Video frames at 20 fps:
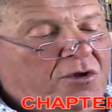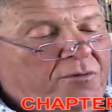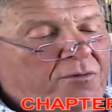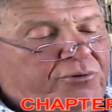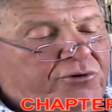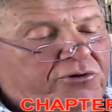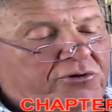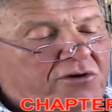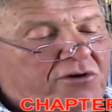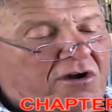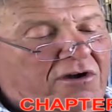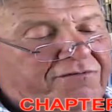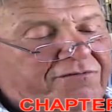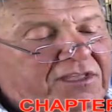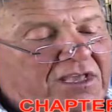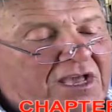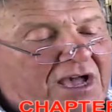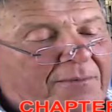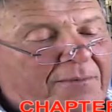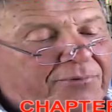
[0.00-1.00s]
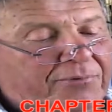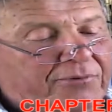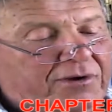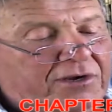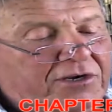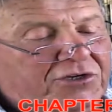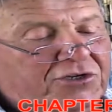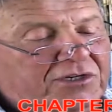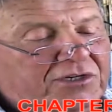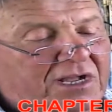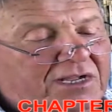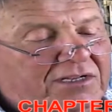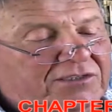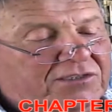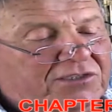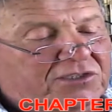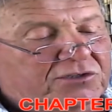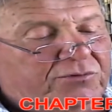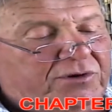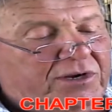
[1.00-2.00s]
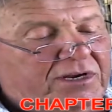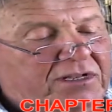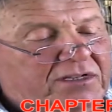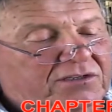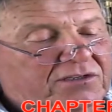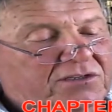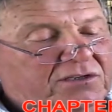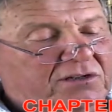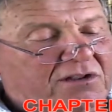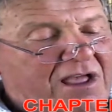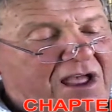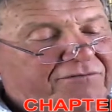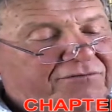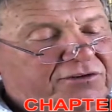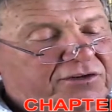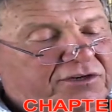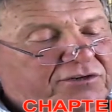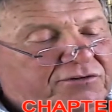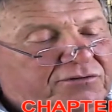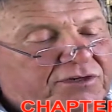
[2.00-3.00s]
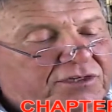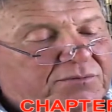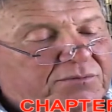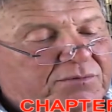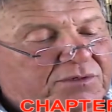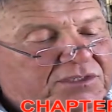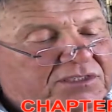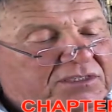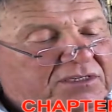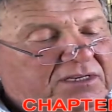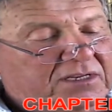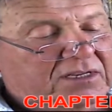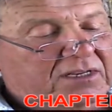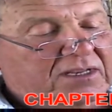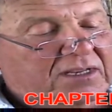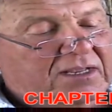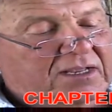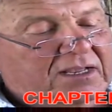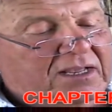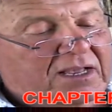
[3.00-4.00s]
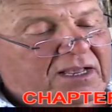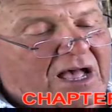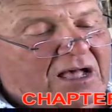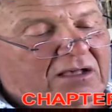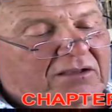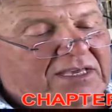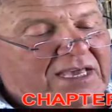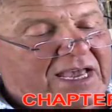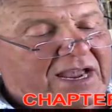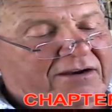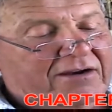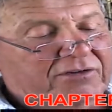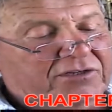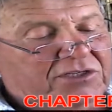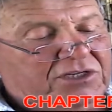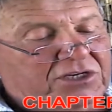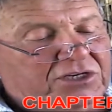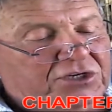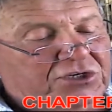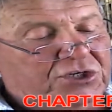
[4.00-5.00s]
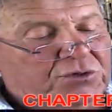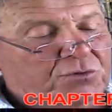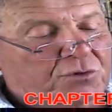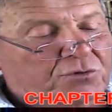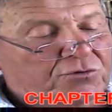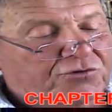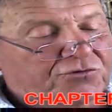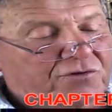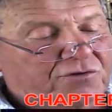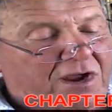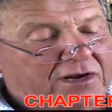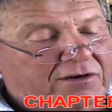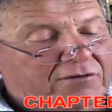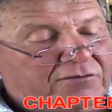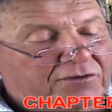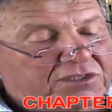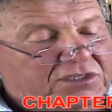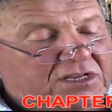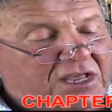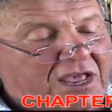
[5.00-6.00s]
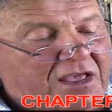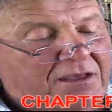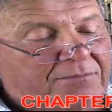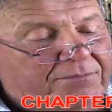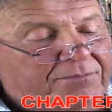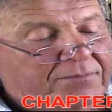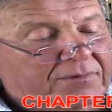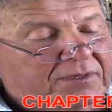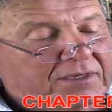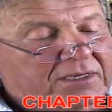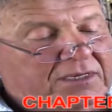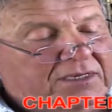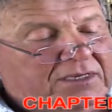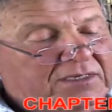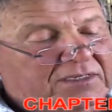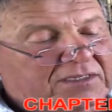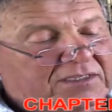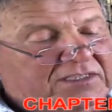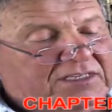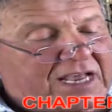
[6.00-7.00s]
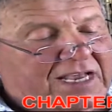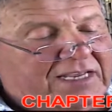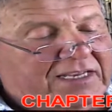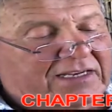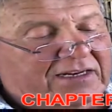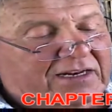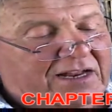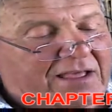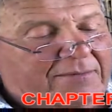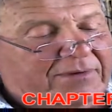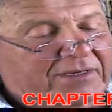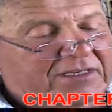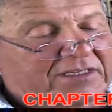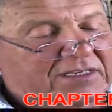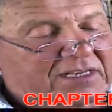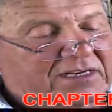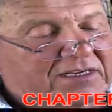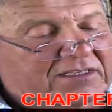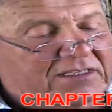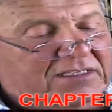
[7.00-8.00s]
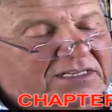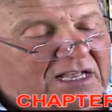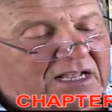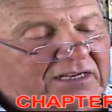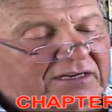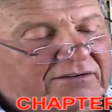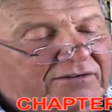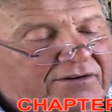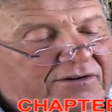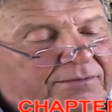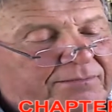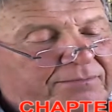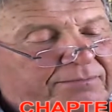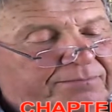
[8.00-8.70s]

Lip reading: Put off the operation on Serena until after Christmas. I'll guarantee she won't try to escape. Second, let me send a telegram.